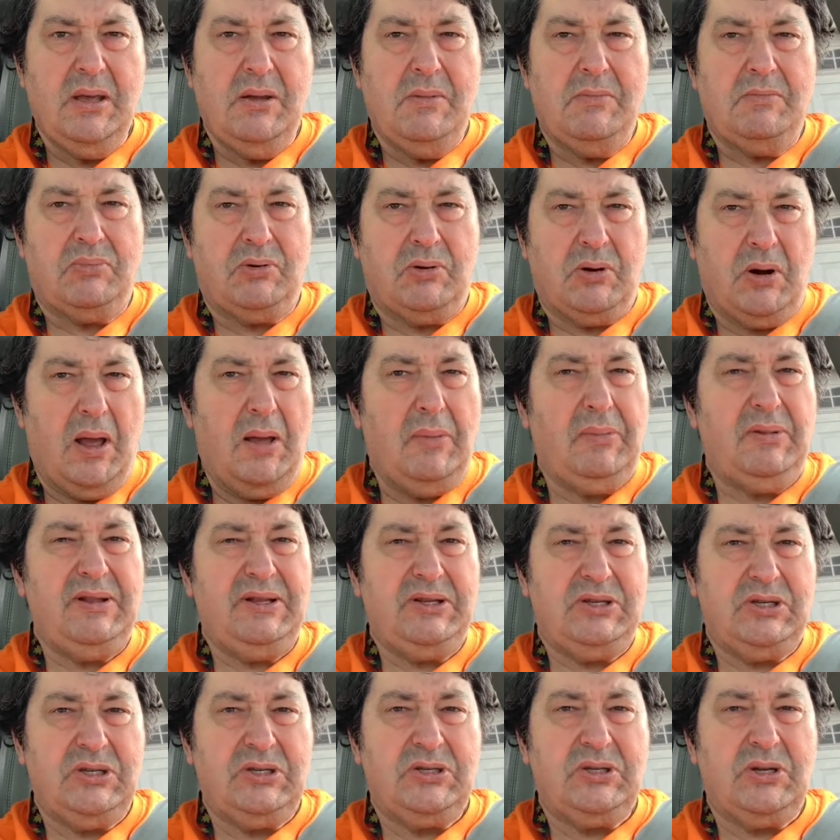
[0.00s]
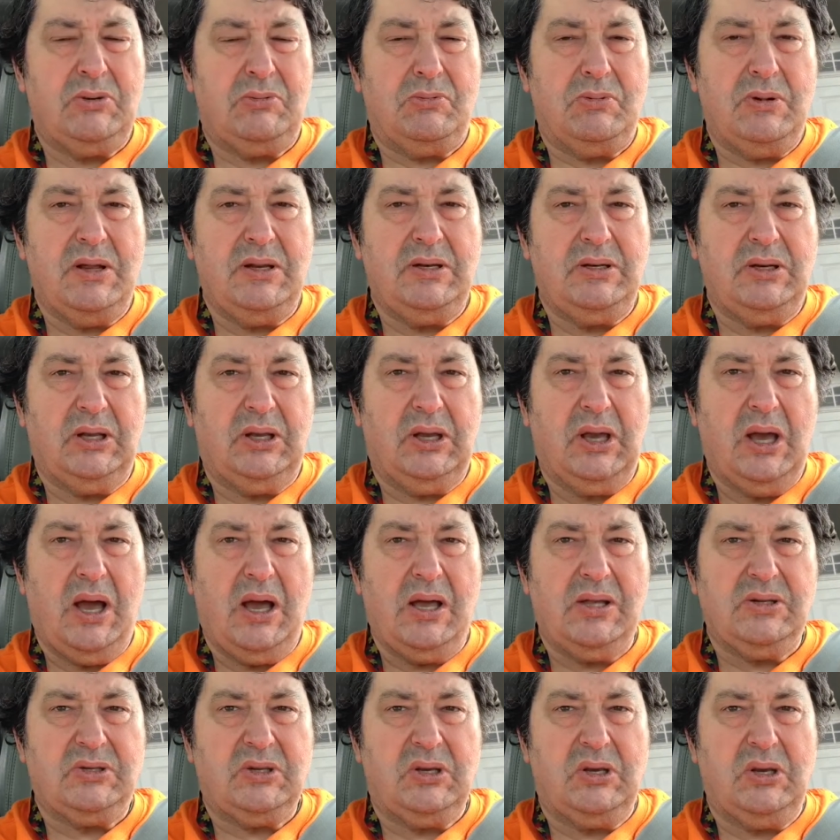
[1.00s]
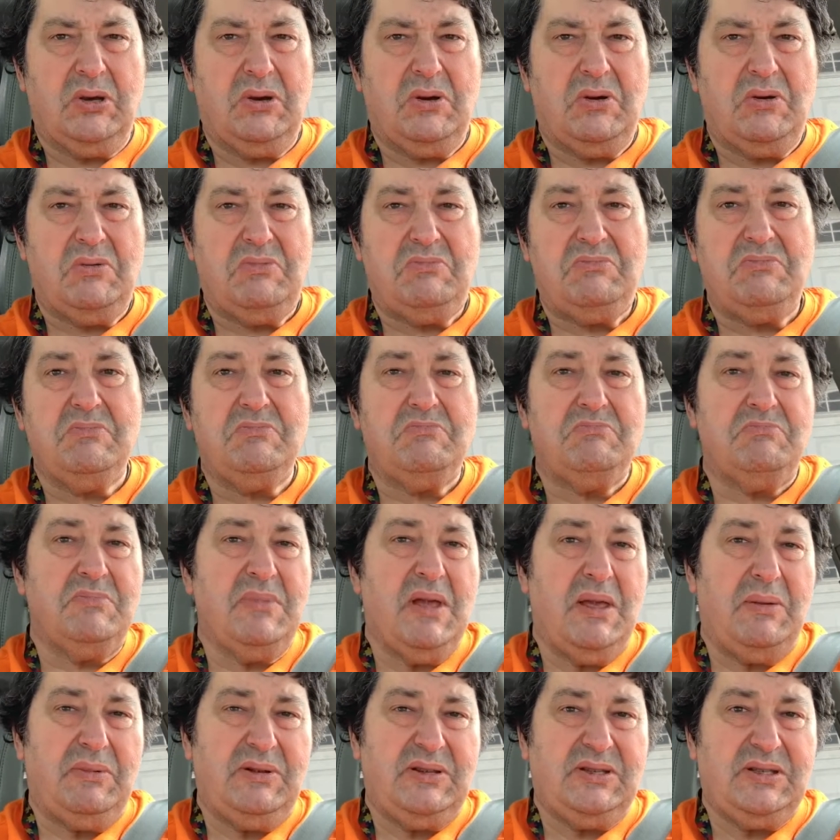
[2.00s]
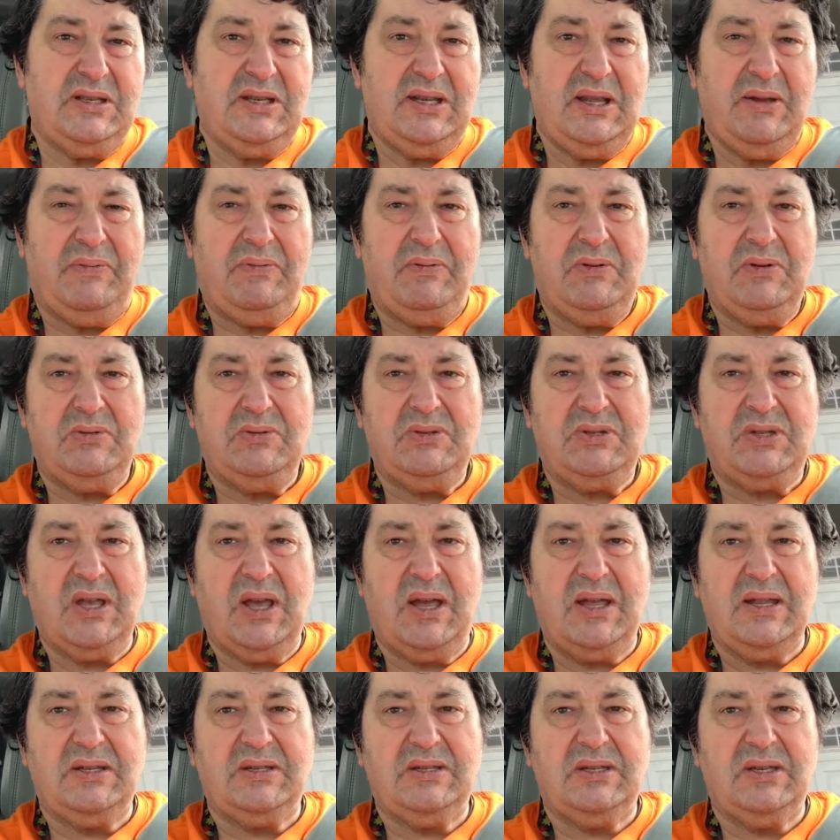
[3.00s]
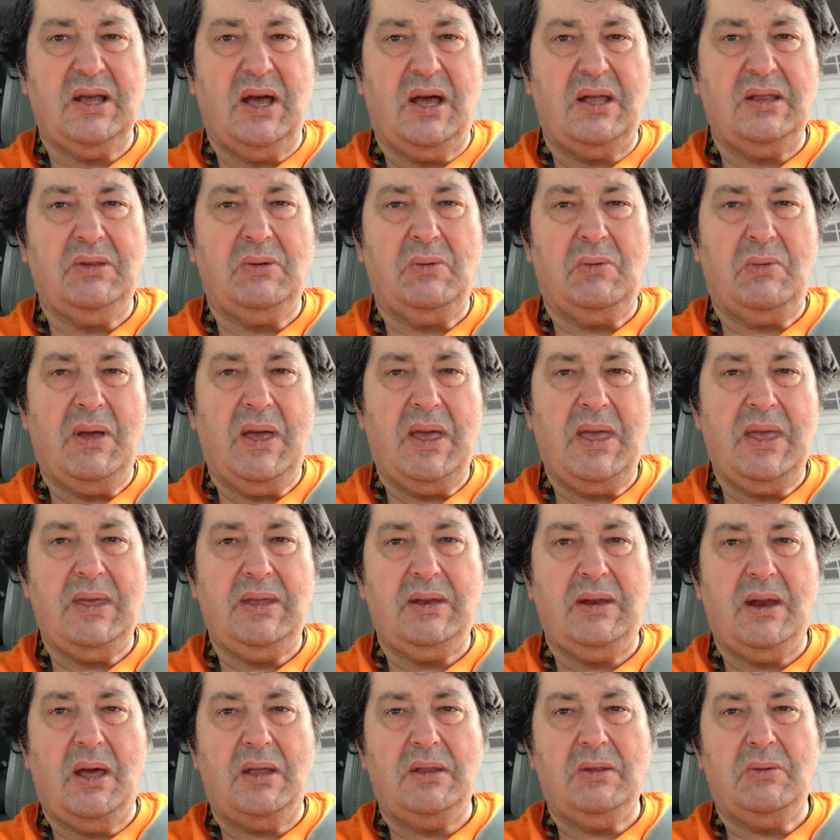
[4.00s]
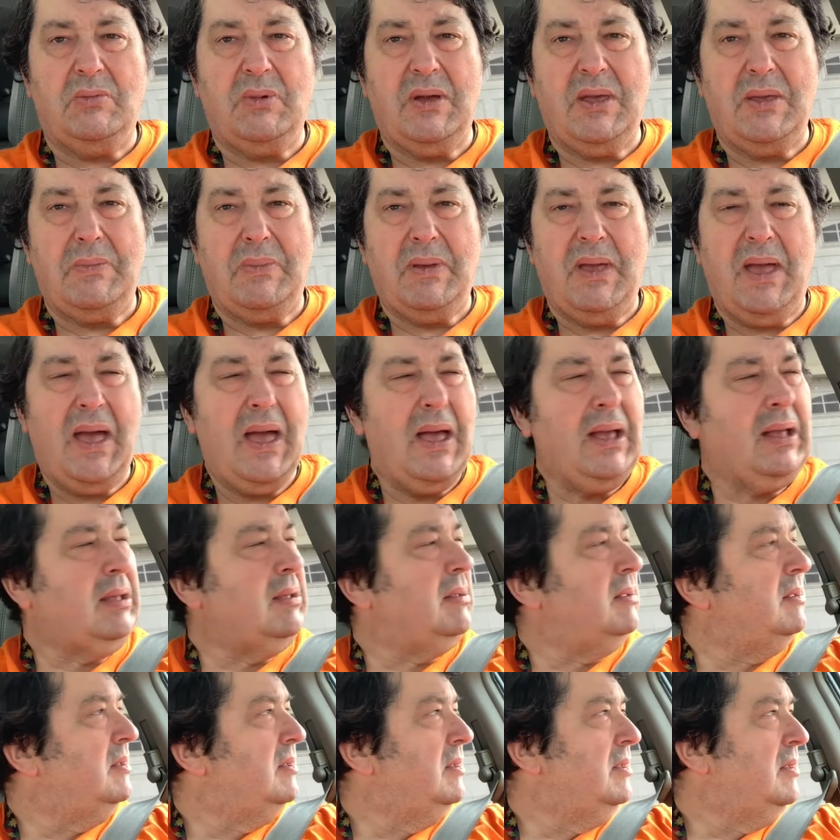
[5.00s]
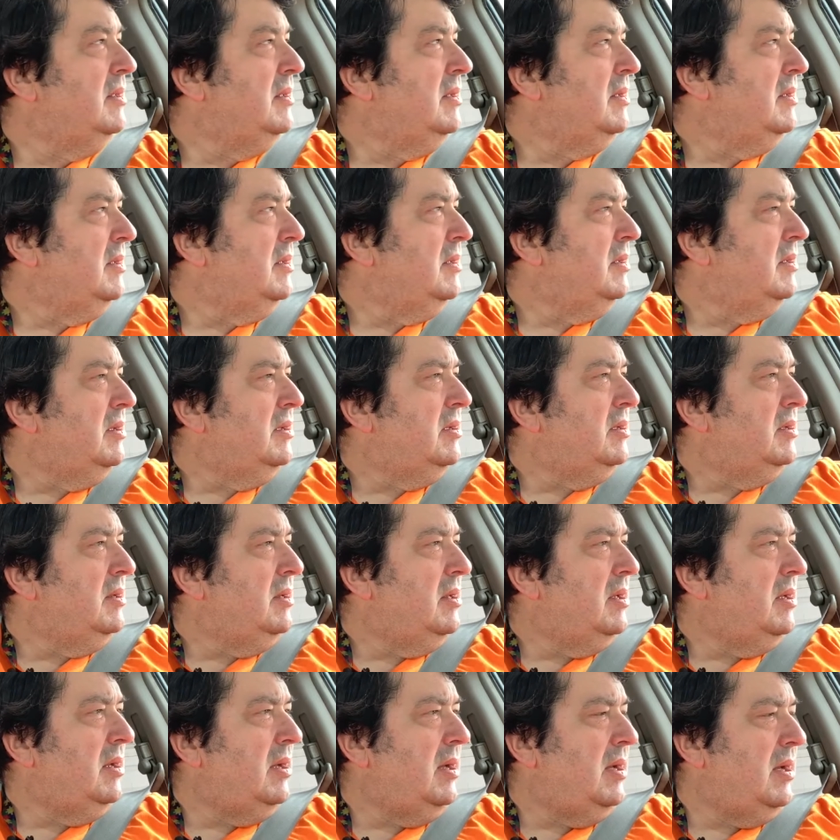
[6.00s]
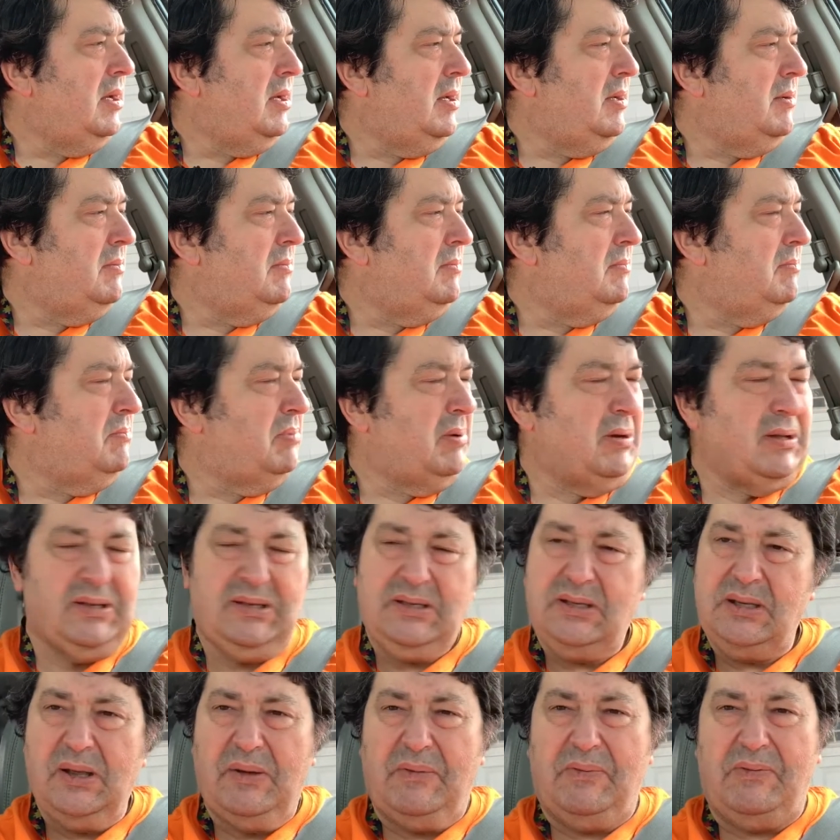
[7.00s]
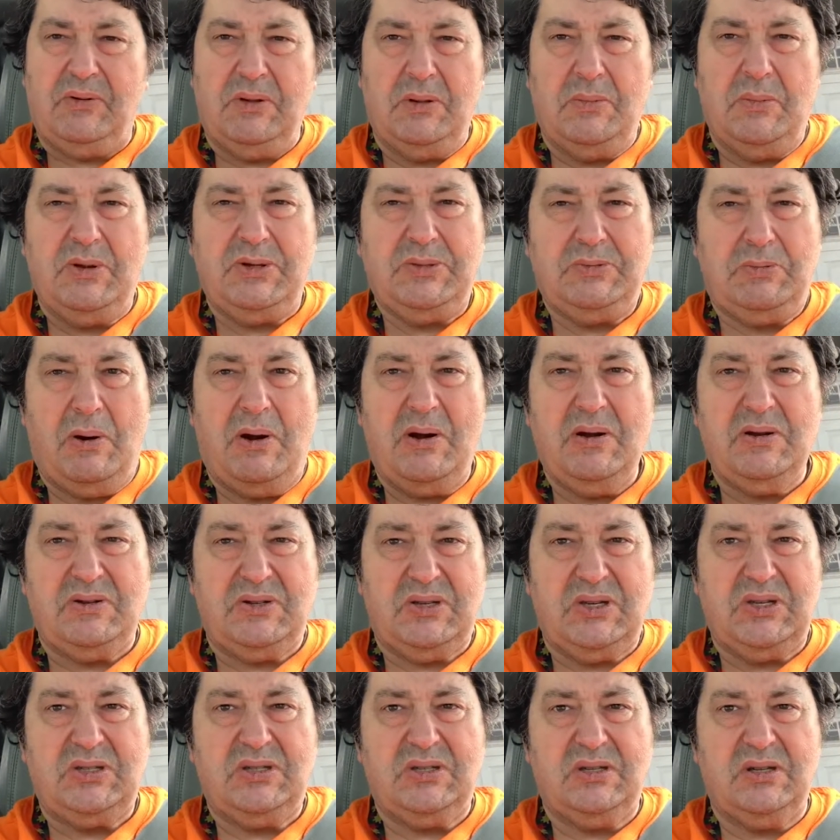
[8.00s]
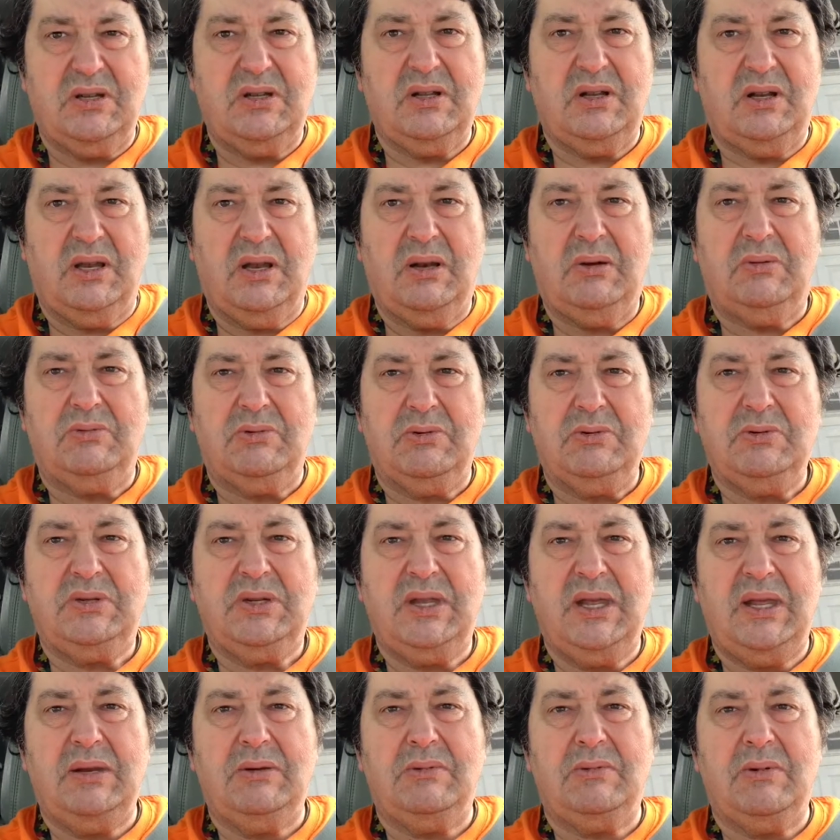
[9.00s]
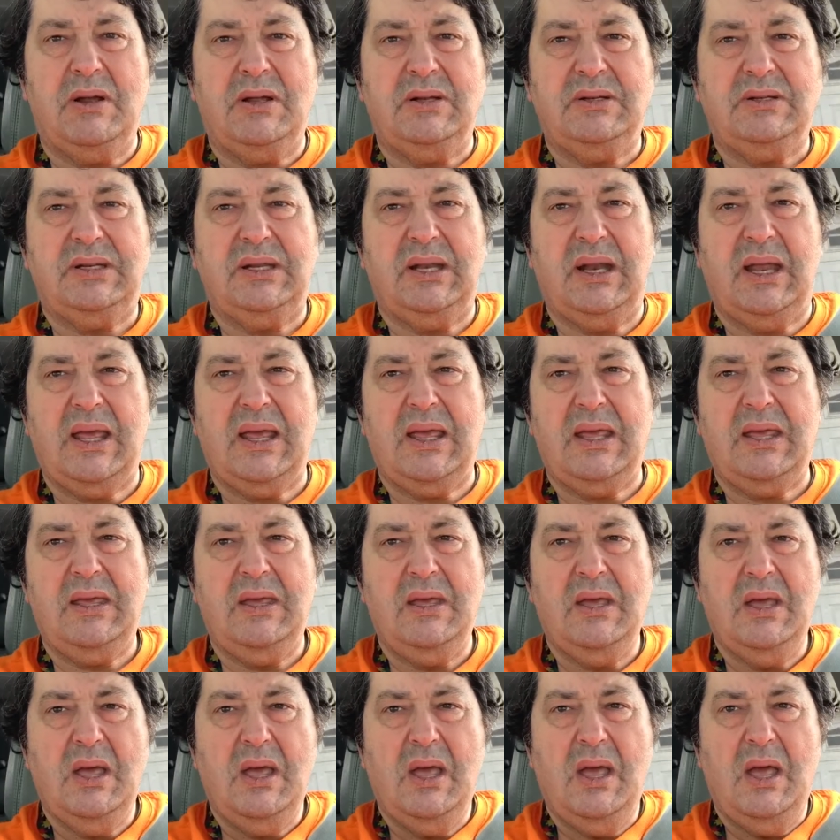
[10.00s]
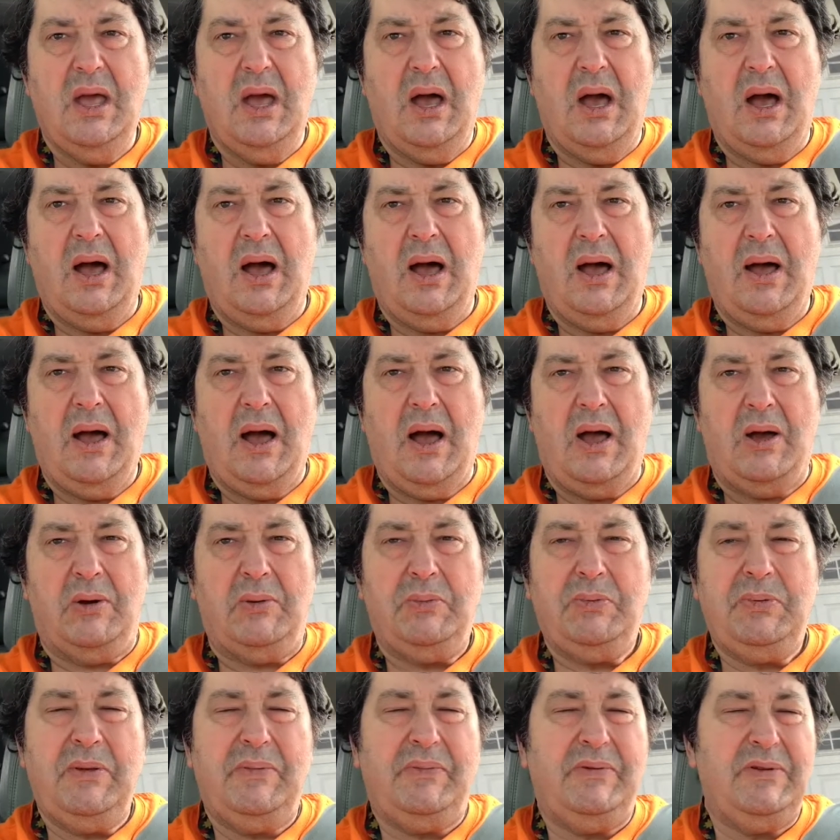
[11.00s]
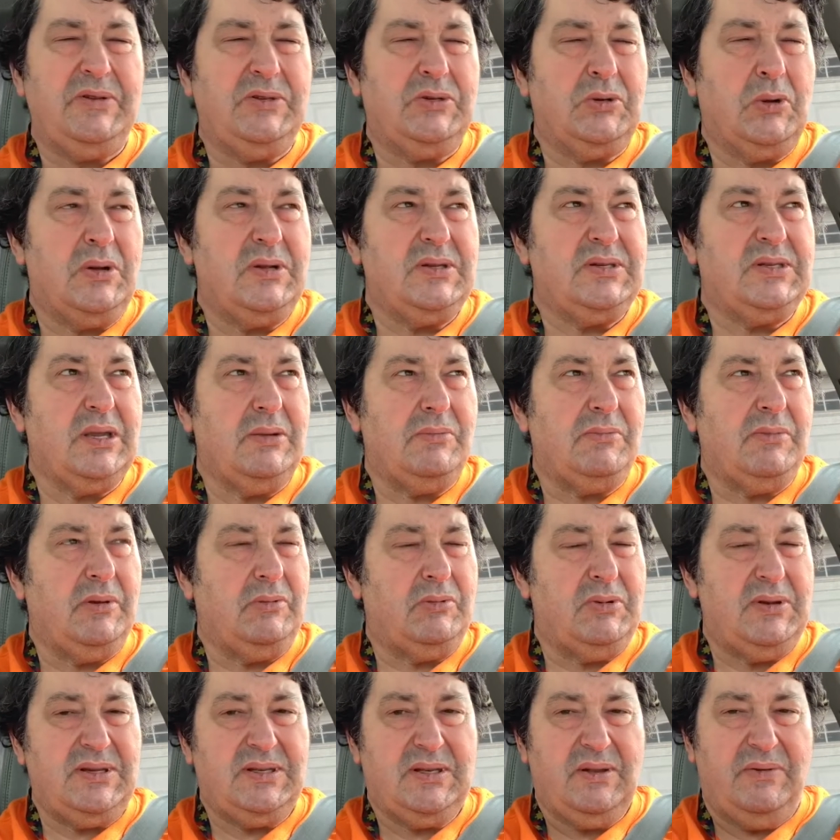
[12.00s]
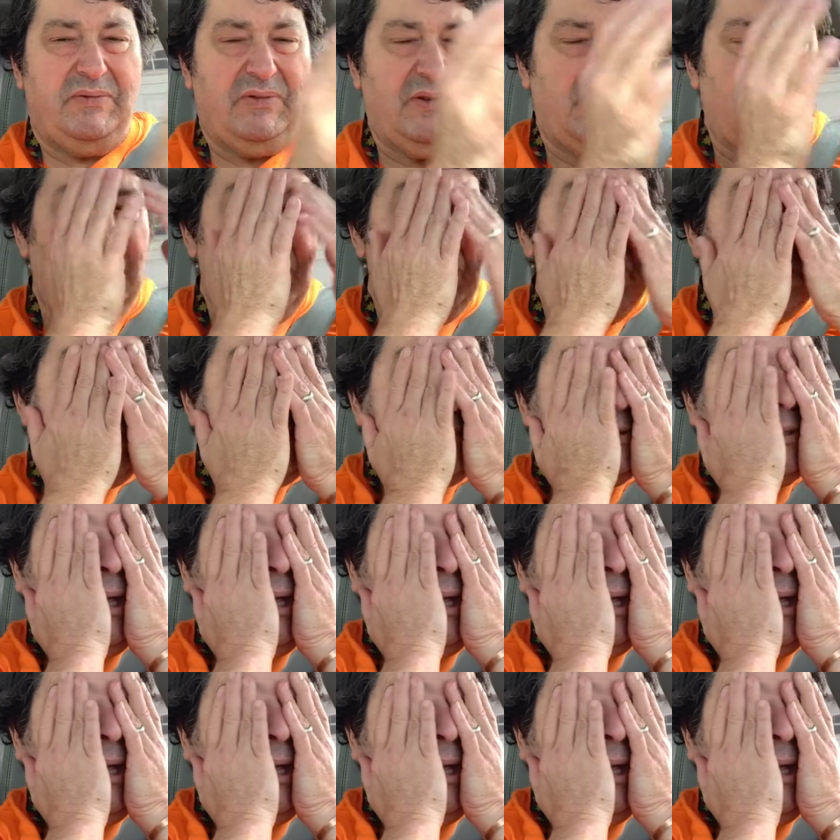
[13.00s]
Probably just a run to Costco, maybe see a few sites on the way and on the way back. But for the most part, just a little routine run today. I hope you've enjoyed some of the recent videos.